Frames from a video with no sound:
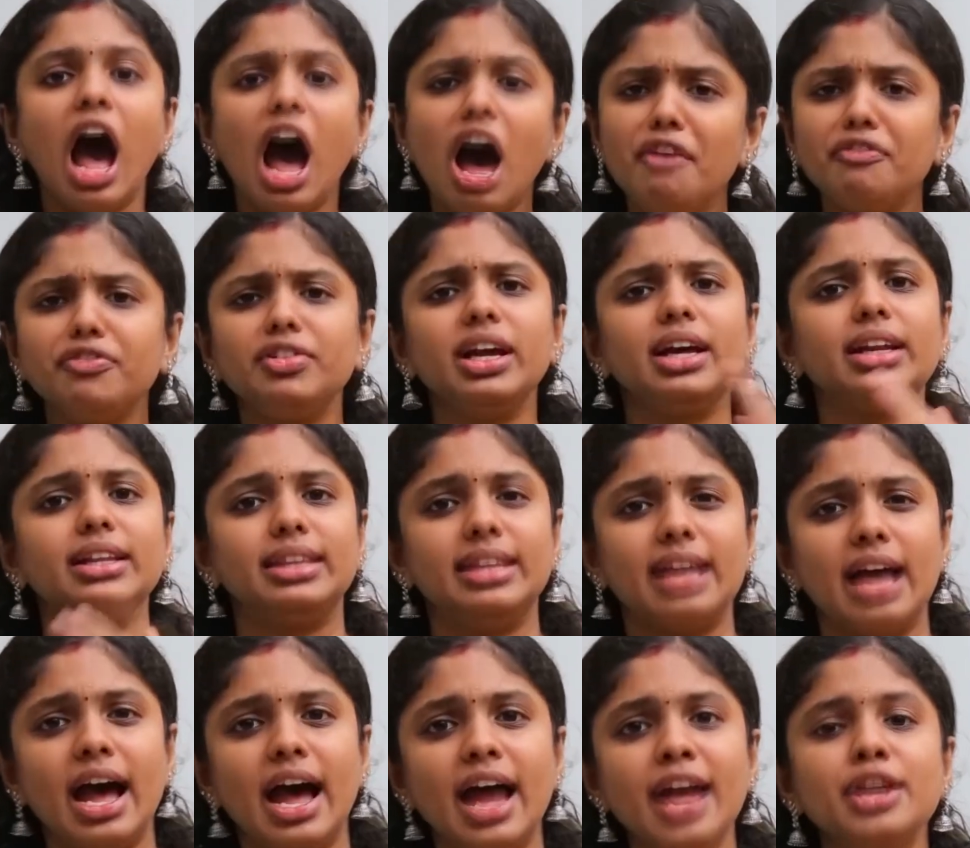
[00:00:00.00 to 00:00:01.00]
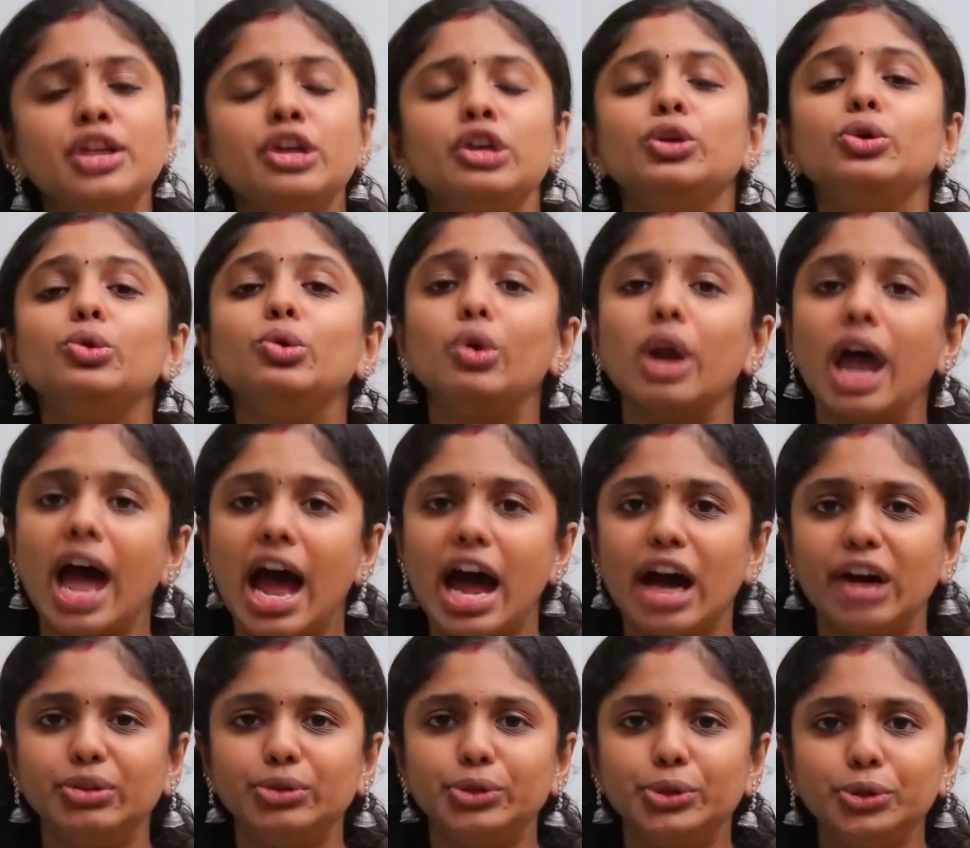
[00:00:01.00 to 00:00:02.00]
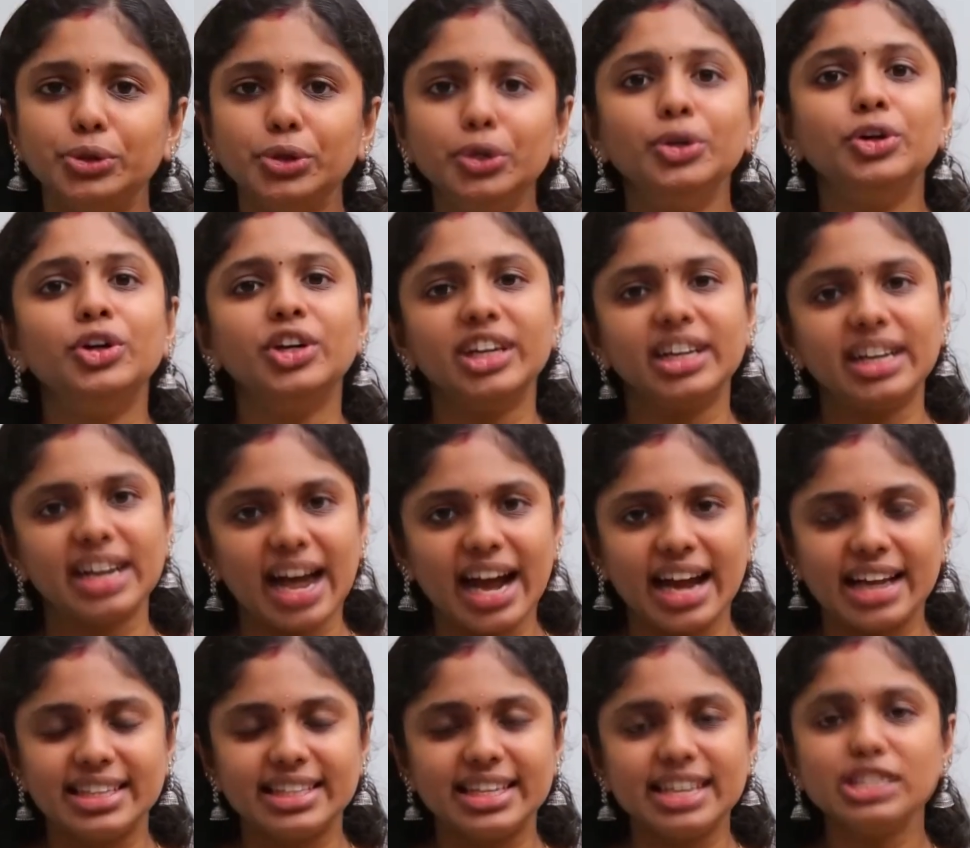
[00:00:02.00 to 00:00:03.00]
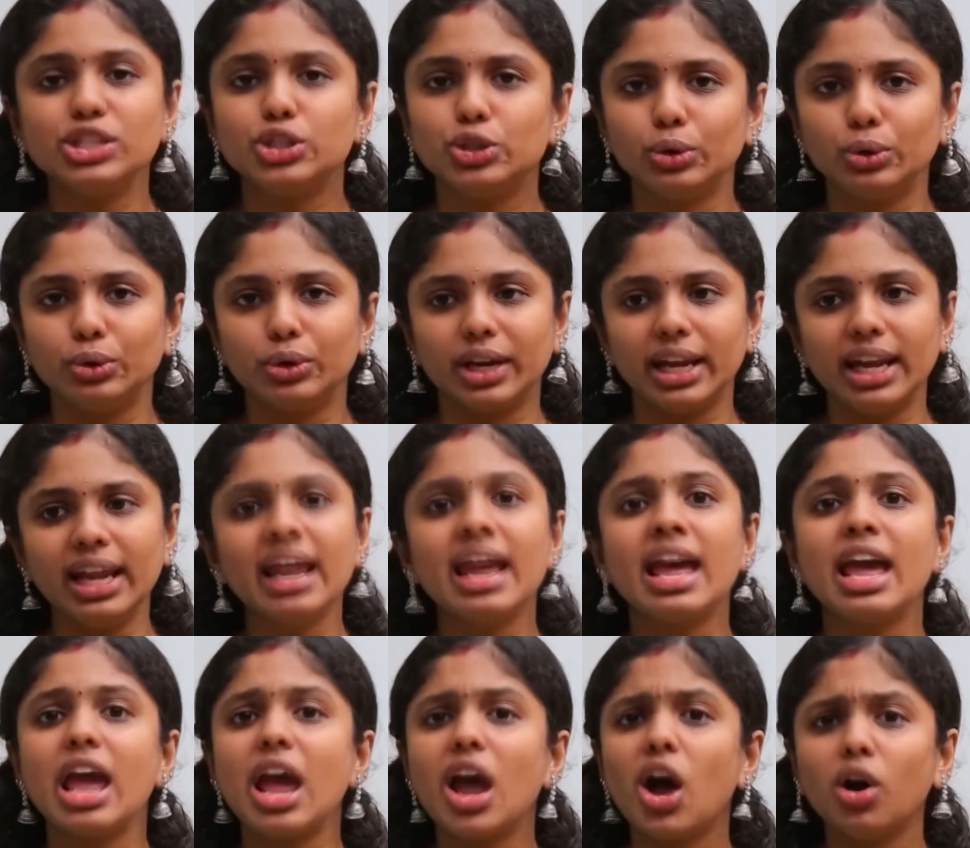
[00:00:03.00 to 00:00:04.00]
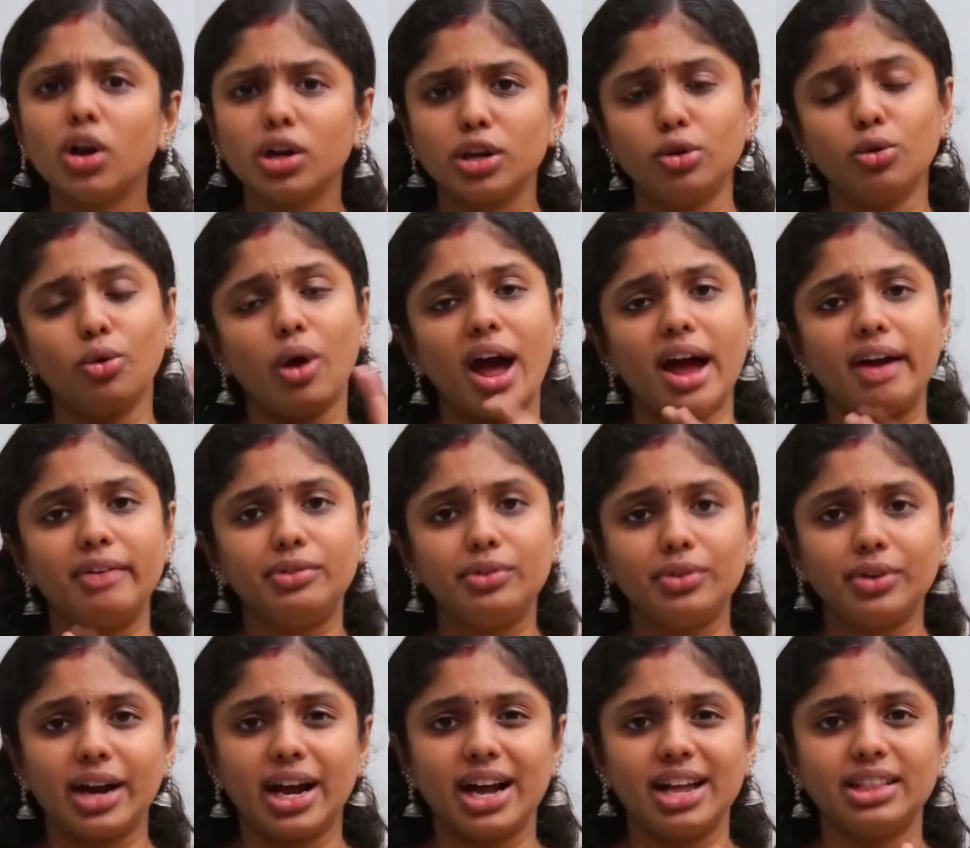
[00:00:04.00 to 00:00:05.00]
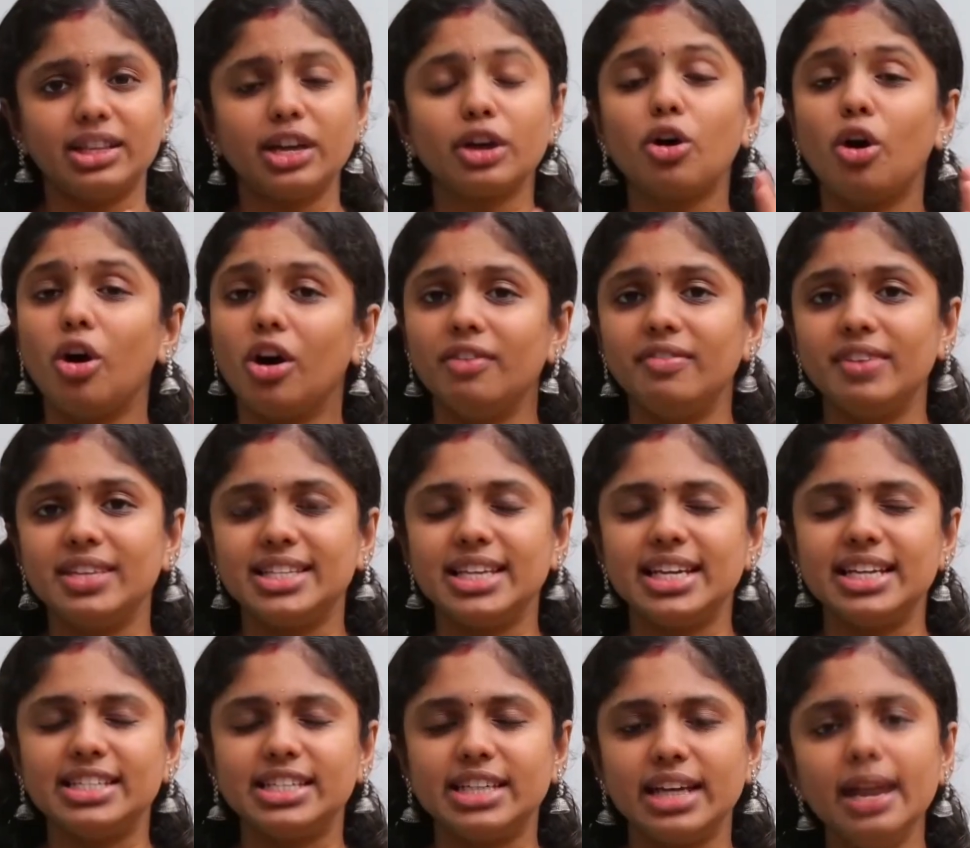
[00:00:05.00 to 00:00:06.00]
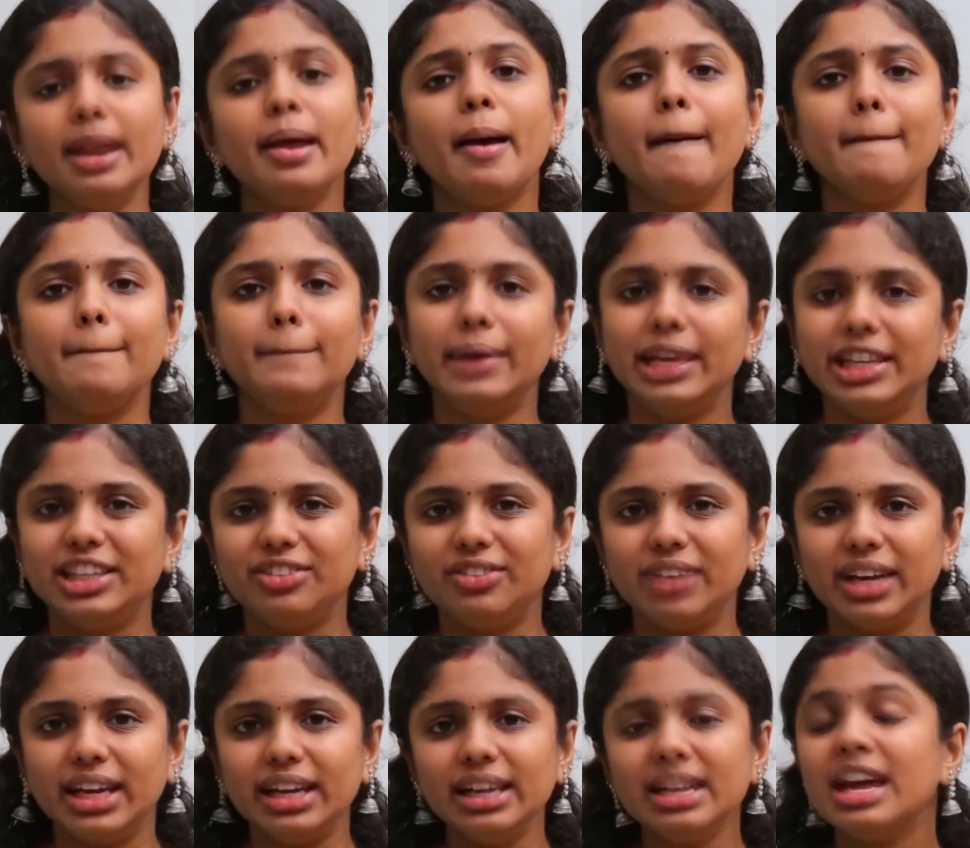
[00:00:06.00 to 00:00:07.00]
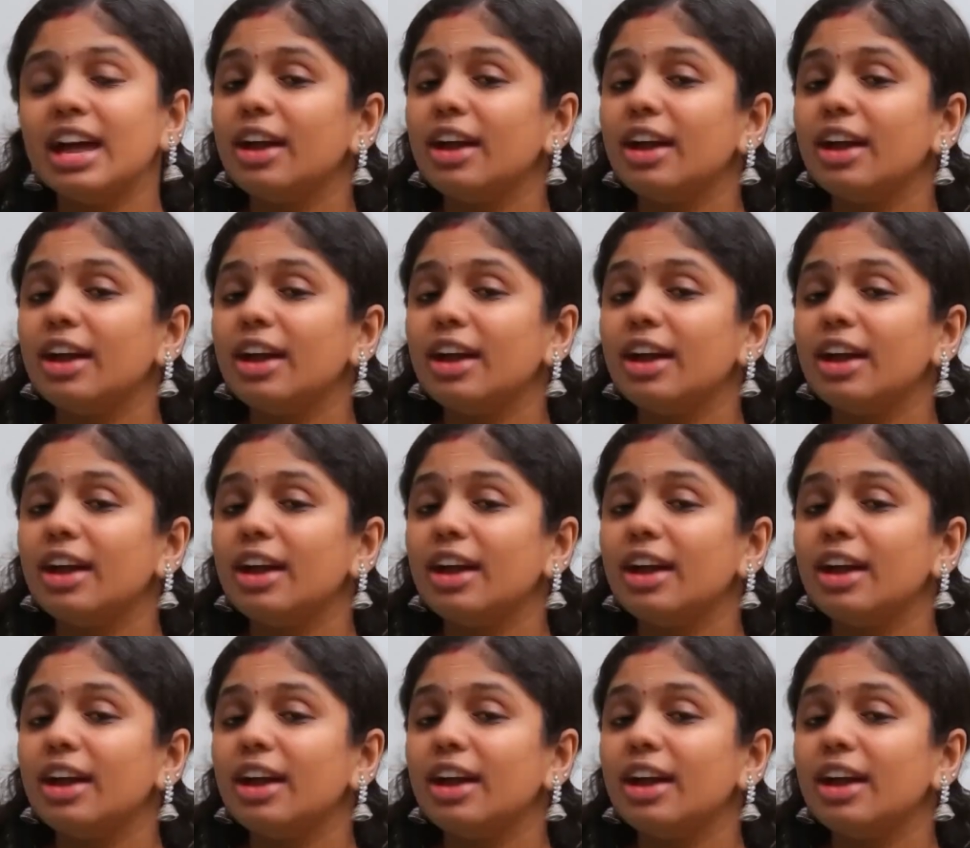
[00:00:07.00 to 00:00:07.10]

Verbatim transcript: After that you have to write the story or you have to write the conversation between